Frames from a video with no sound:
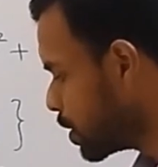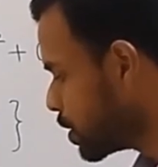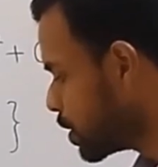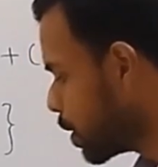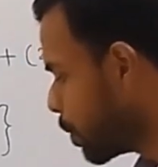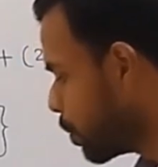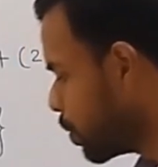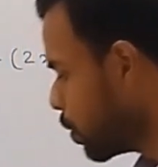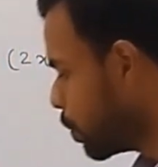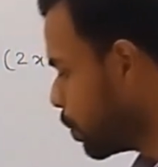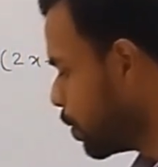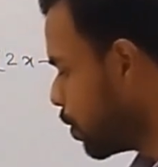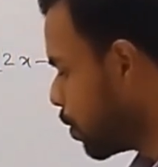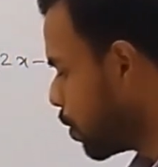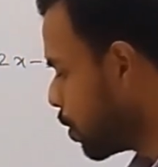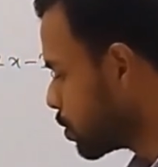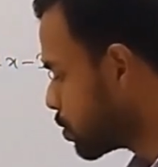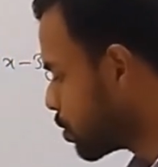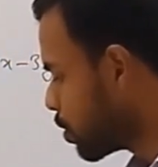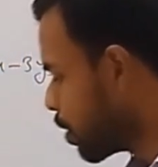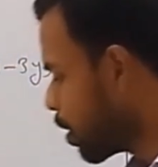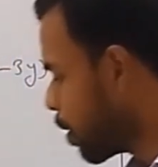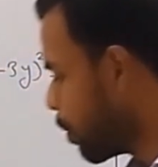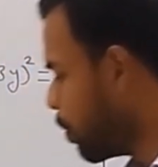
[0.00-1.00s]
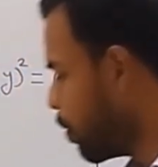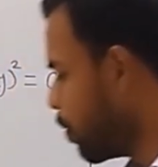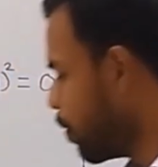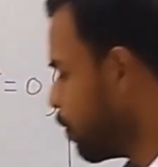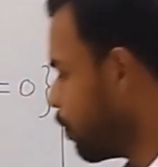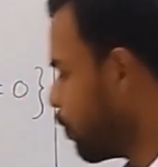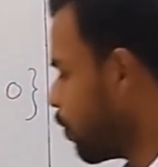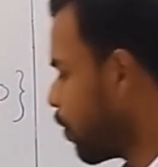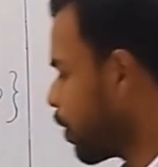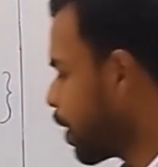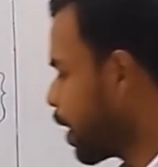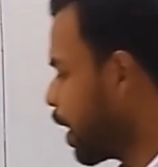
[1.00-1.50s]
plus W belongs to W
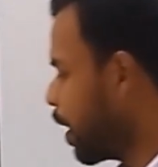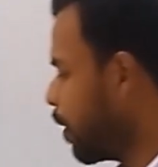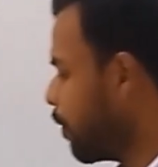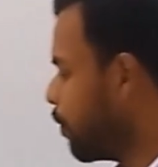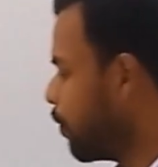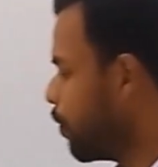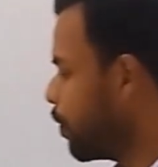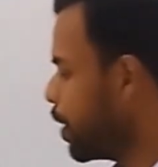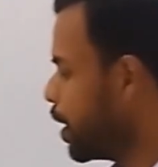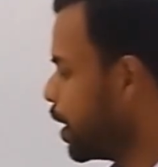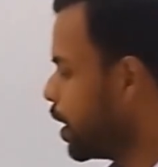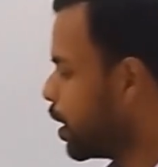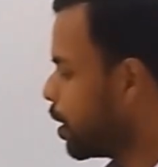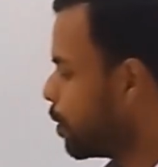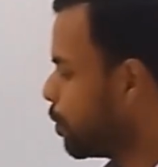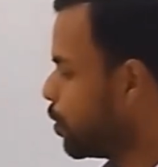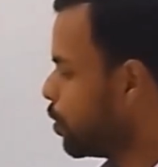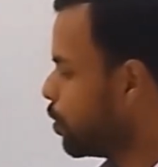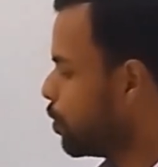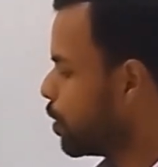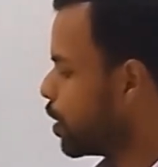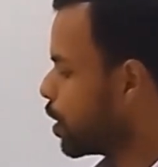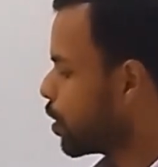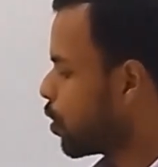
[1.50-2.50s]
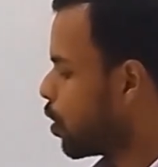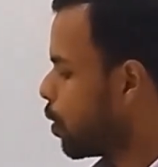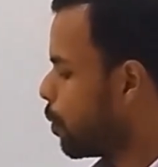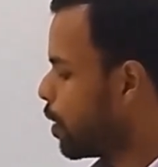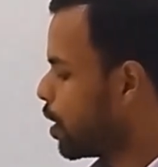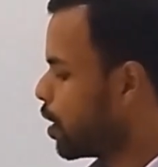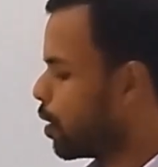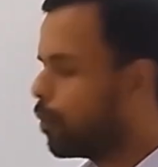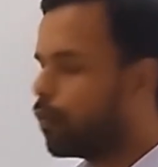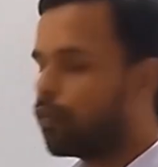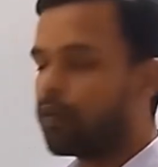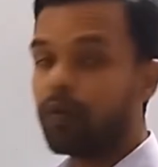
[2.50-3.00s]
for every W1
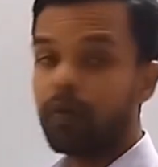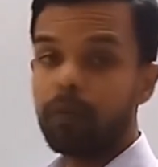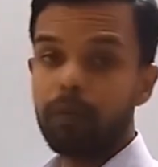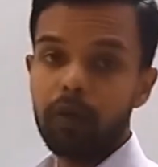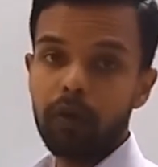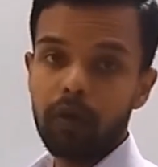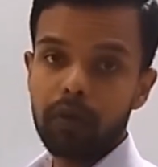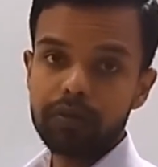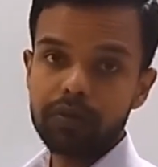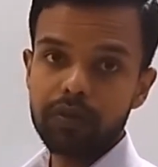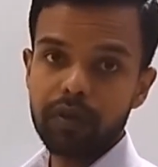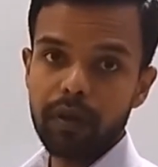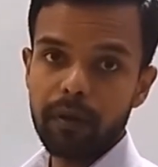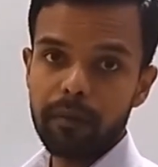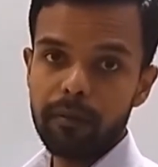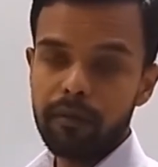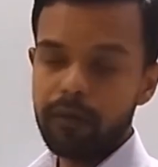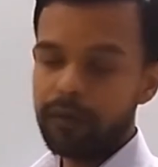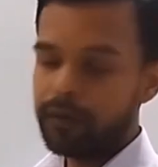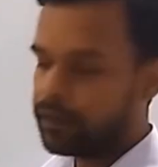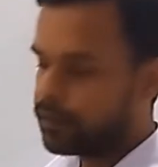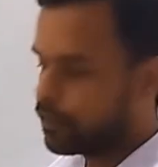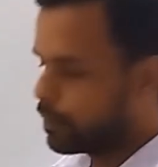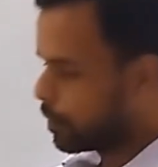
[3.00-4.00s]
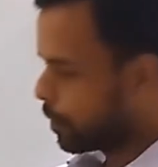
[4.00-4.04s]
comma W2 belongs to W.